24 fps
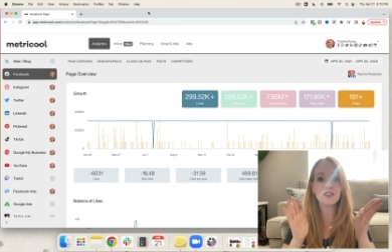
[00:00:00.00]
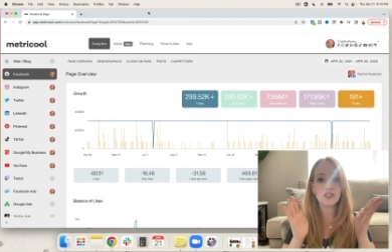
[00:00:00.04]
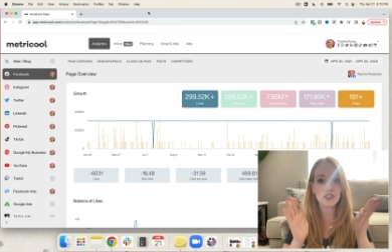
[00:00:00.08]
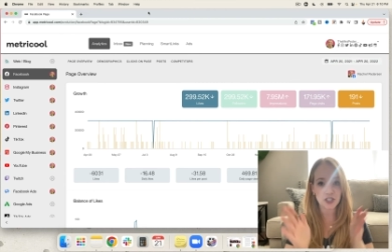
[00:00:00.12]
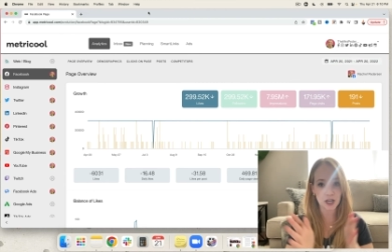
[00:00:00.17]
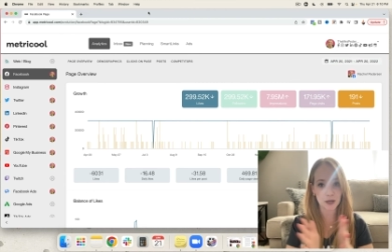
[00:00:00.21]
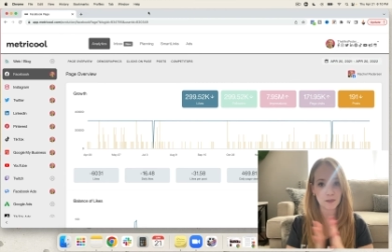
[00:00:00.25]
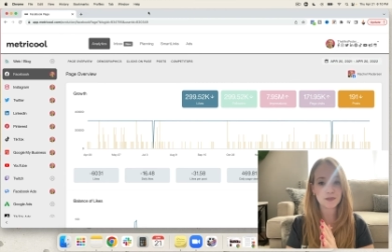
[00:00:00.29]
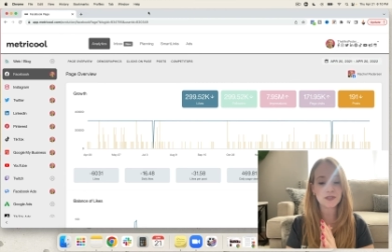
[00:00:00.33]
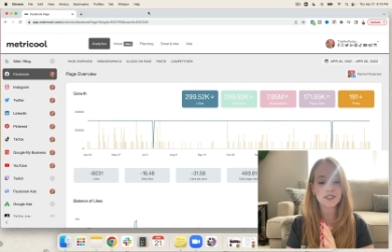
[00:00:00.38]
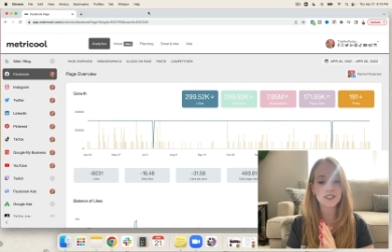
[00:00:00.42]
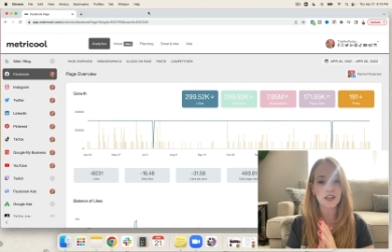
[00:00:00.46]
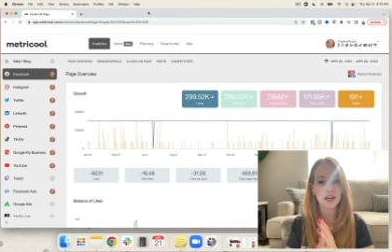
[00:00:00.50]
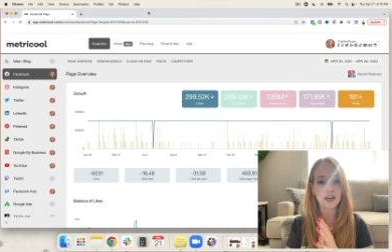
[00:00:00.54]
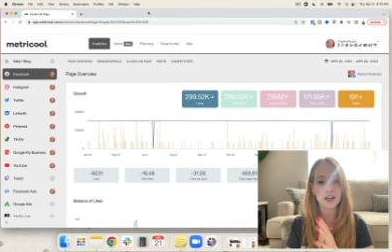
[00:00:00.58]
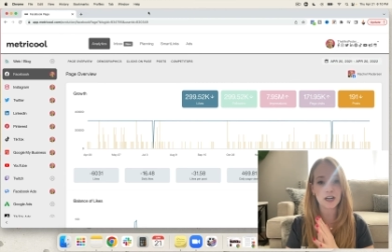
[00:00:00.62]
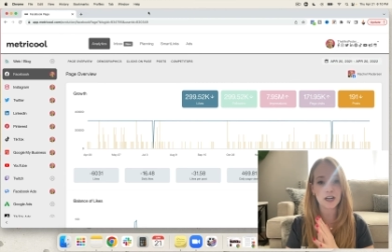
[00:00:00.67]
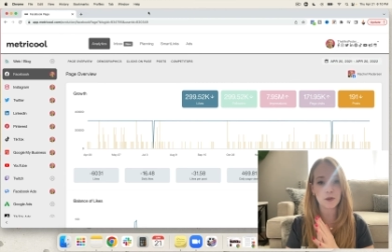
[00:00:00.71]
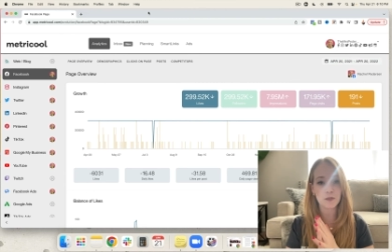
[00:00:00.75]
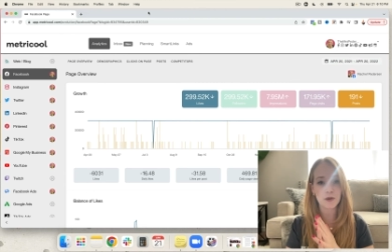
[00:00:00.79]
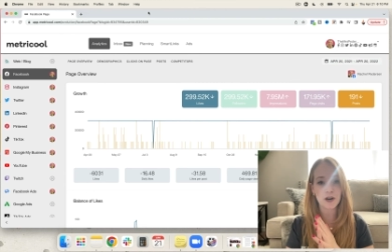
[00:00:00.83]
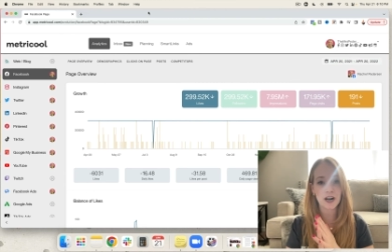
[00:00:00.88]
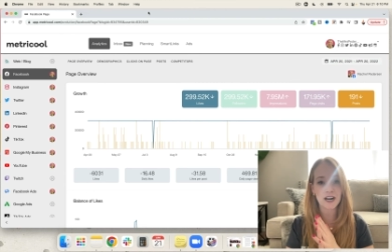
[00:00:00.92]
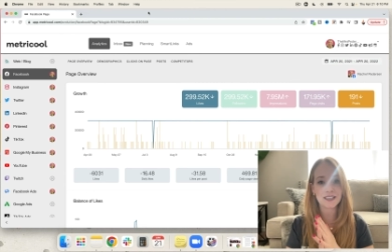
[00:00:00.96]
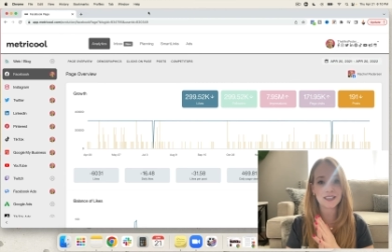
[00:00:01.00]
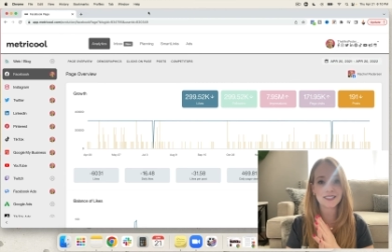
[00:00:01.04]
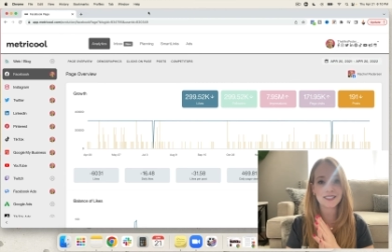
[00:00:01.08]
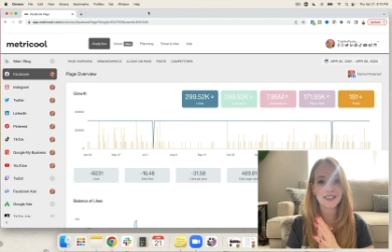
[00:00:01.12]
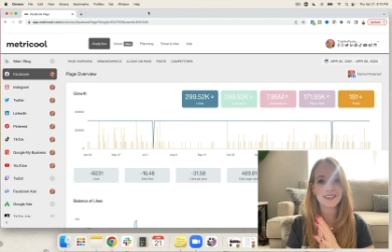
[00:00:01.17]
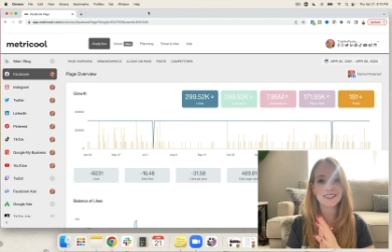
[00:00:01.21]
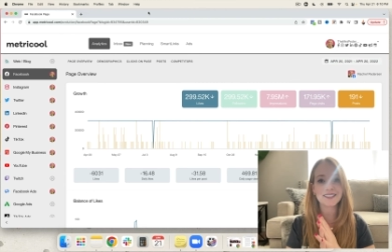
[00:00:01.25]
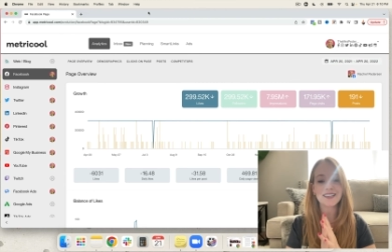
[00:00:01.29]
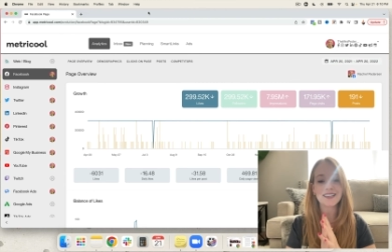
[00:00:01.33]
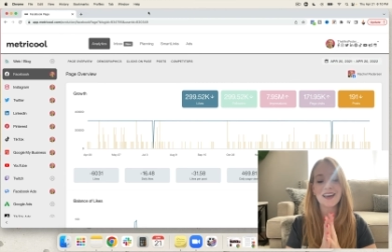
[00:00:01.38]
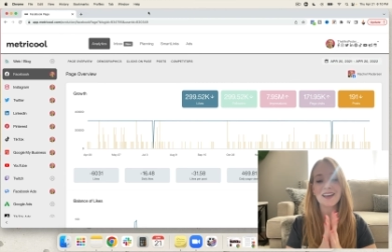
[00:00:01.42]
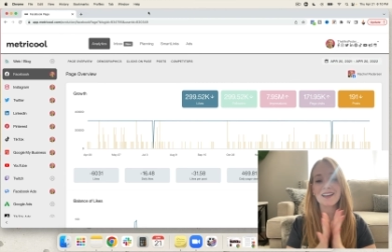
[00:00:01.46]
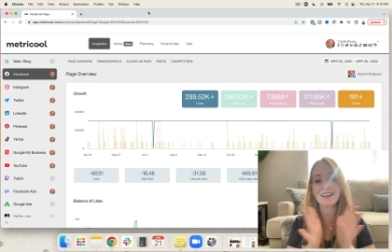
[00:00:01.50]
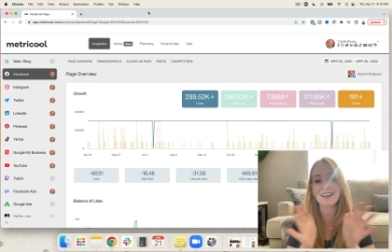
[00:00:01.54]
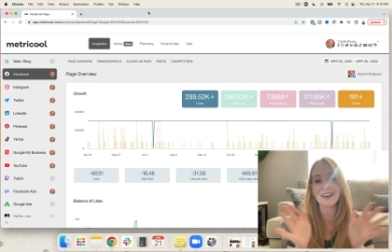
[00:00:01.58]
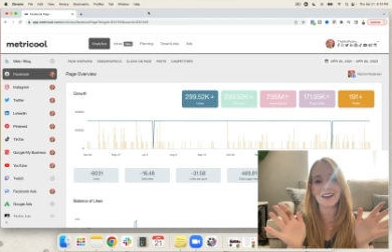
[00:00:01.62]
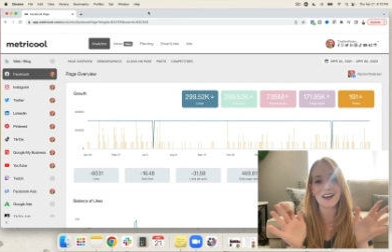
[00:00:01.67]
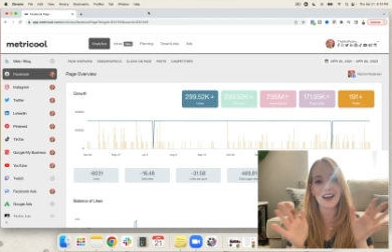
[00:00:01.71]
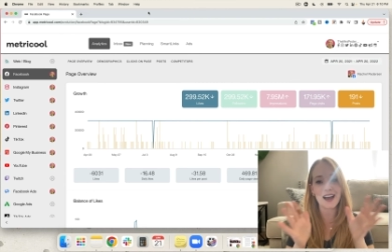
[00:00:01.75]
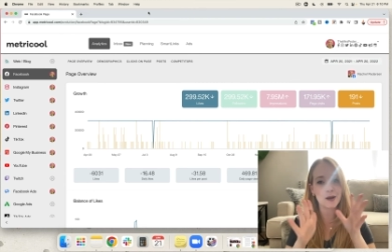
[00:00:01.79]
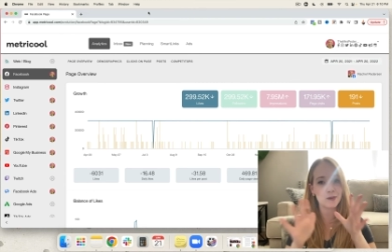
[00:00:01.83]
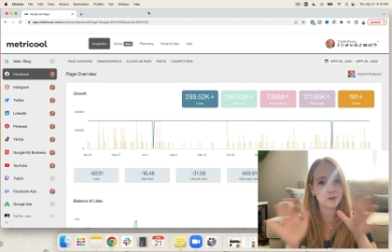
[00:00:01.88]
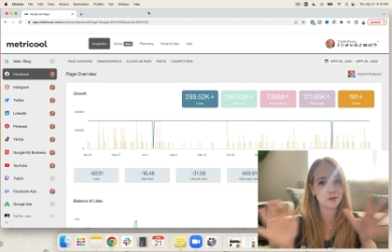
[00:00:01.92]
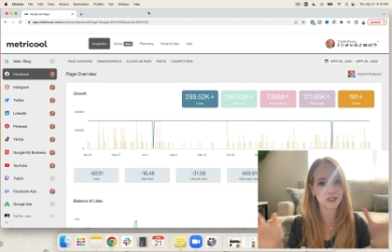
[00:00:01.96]
jumpstart your process and get
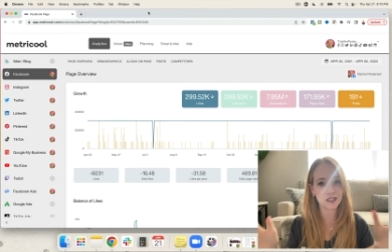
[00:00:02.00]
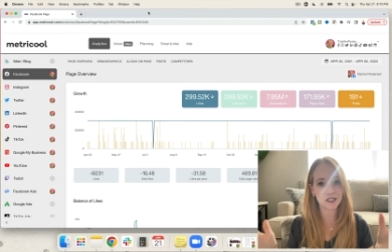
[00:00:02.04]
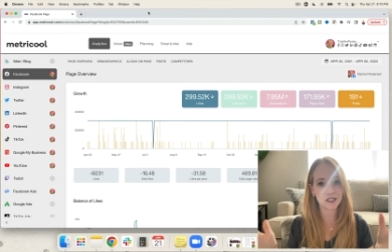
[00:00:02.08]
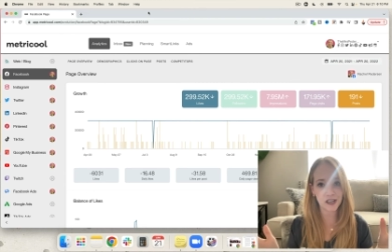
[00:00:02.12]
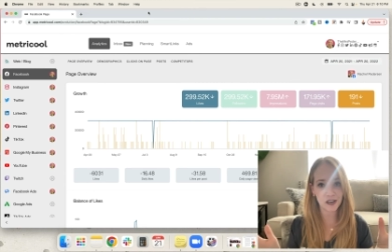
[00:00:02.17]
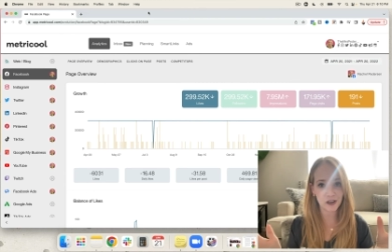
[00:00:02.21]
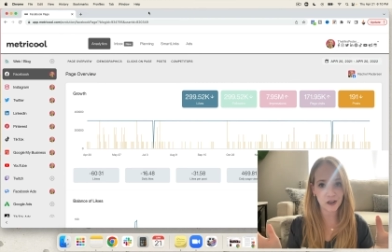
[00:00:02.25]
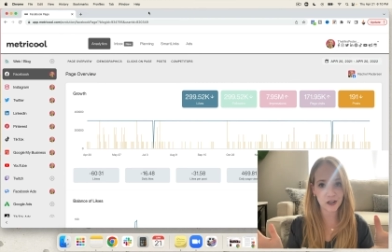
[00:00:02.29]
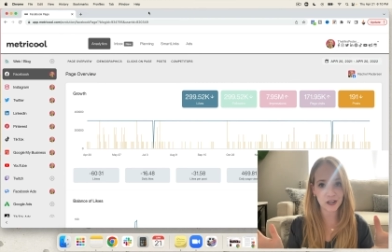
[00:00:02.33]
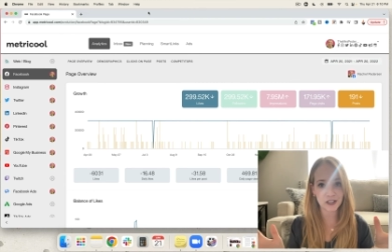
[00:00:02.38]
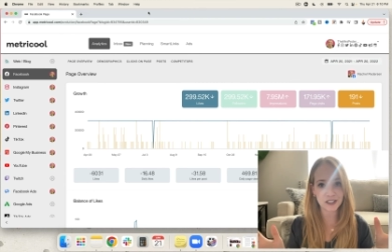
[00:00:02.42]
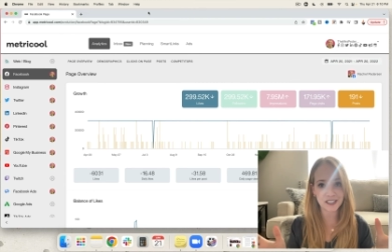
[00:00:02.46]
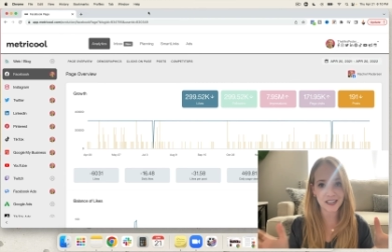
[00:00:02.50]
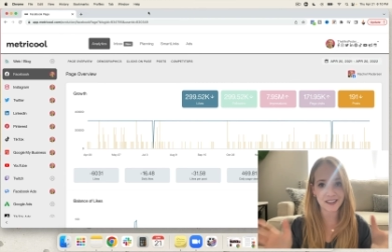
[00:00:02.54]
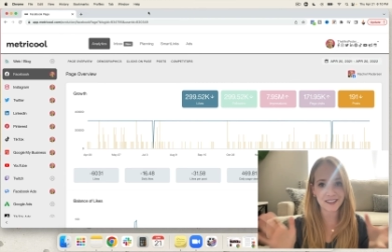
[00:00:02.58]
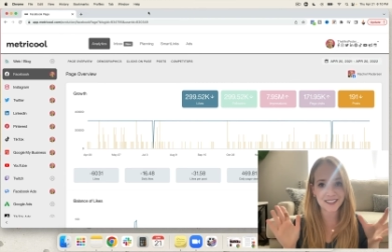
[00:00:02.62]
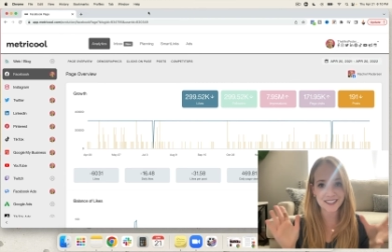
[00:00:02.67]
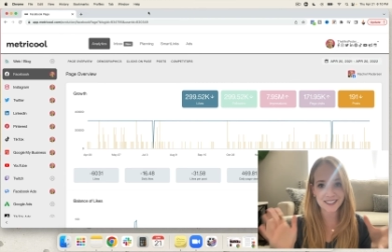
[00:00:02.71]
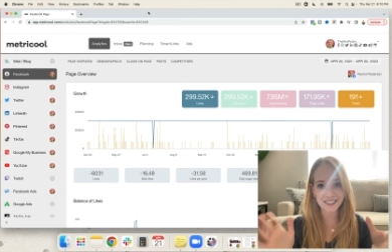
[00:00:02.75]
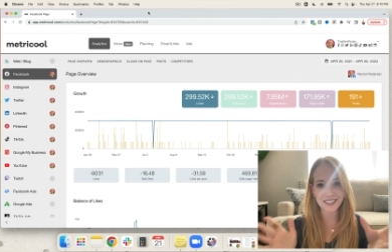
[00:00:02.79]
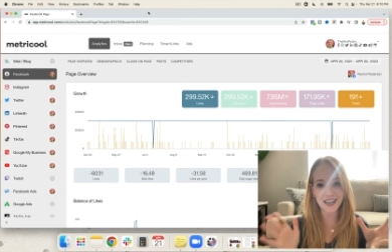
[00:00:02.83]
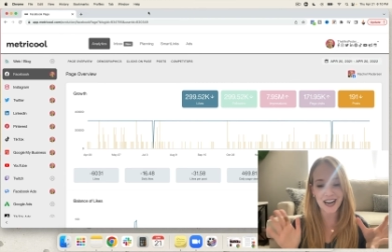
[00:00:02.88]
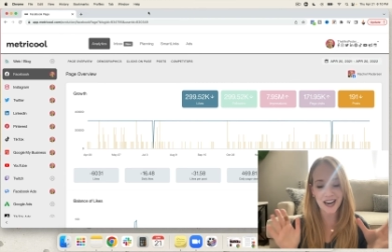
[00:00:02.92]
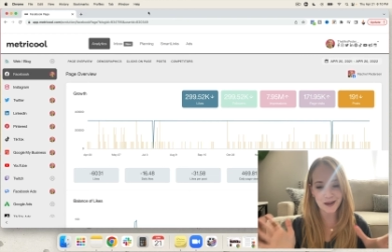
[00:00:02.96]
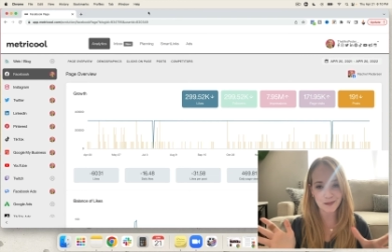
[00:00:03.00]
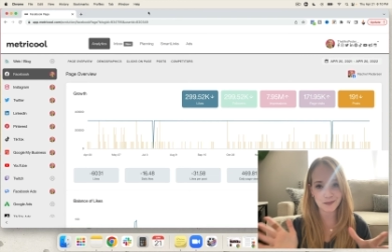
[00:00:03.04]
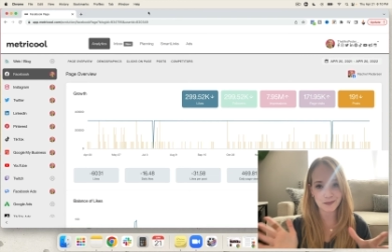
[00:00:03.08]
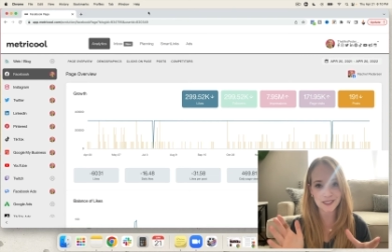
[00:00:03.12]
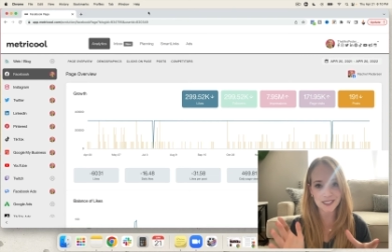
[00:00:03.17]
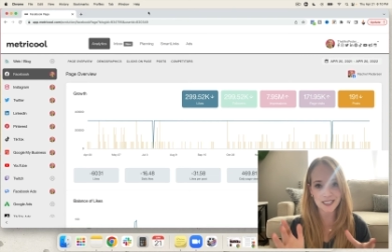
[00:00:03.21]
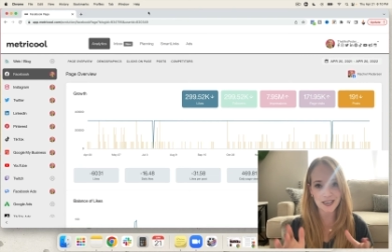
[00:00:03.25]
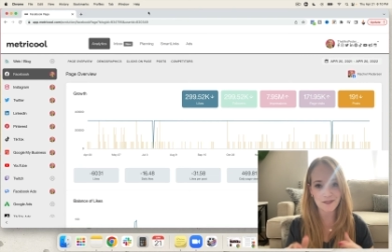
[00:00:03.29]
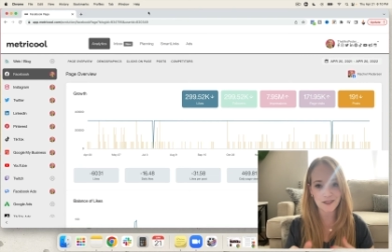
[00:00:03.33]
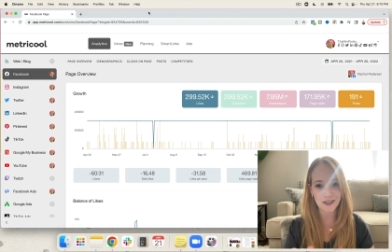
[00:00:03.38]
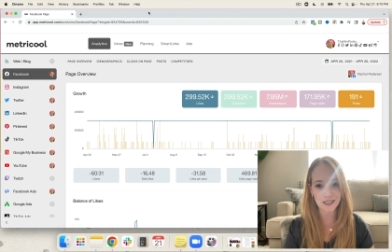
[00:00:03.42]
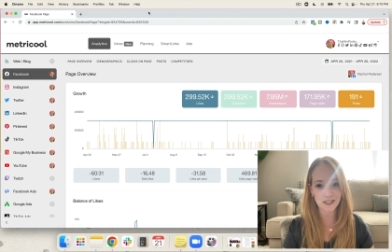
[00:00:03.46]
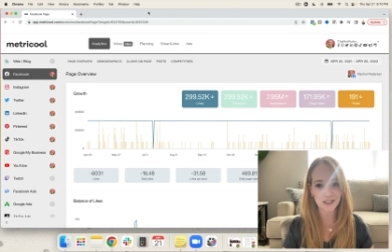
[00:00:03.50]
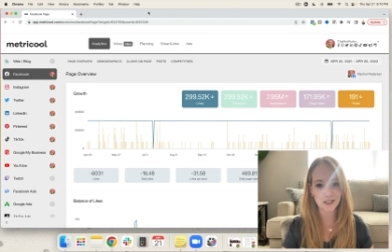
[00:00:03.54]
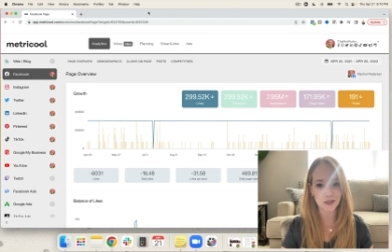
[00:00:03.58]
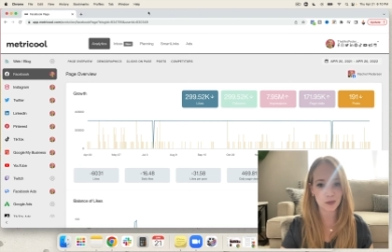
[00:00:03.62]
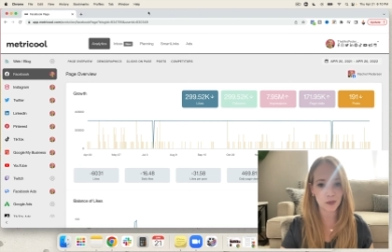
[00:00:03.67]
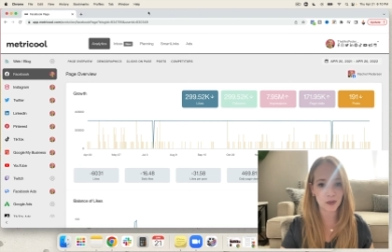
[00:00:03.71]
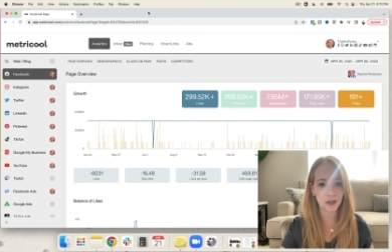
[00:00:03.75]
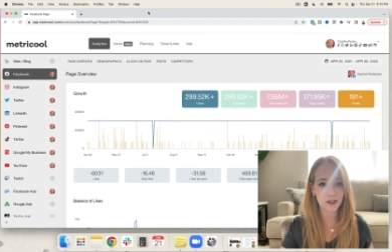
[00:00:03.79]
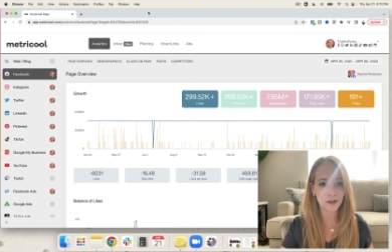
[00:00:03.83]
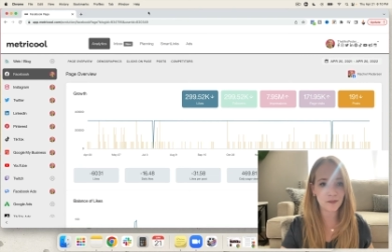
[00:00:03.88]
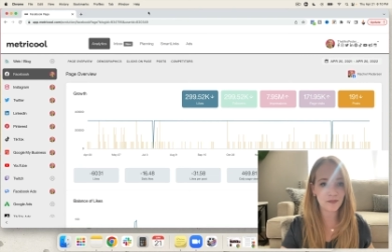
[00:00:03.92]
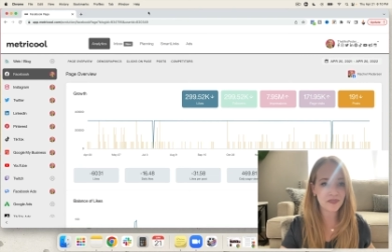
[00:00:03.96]
absolutely hooked on this time-saving
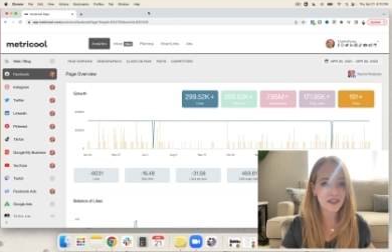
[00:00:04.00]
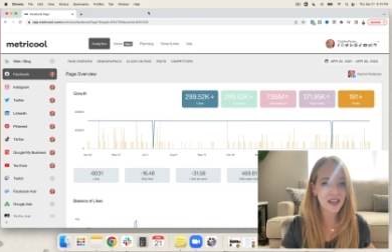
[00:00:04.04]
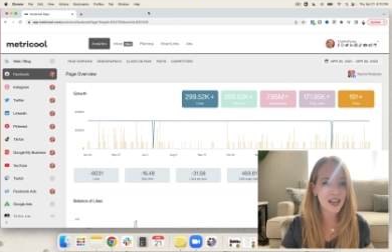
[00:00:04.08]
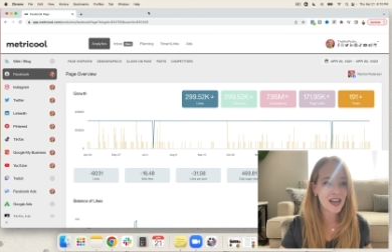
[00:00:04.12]
tool.